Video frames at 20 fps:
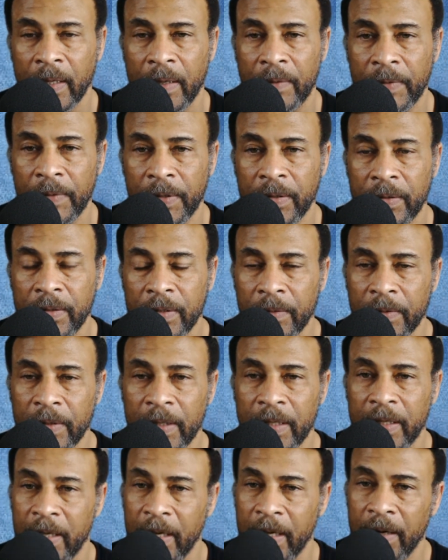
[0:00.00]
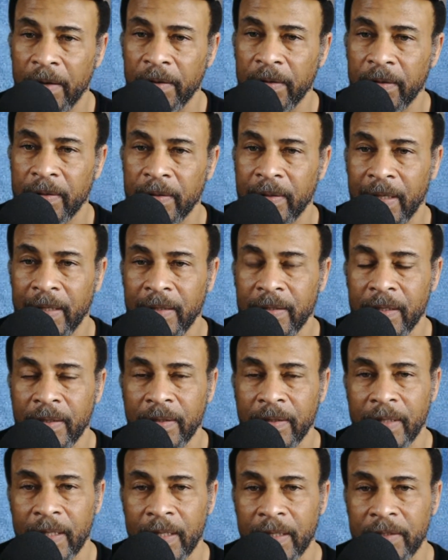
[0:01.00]
And when you deal with a carrier, they
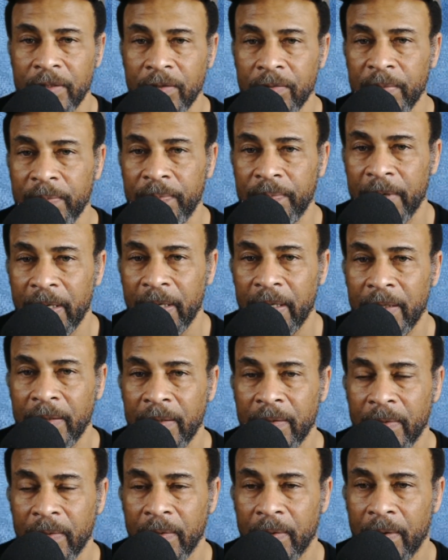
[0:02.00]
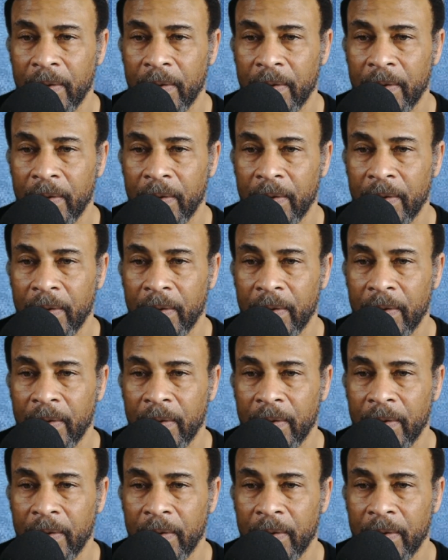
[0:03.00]
tell you that you'll be paid.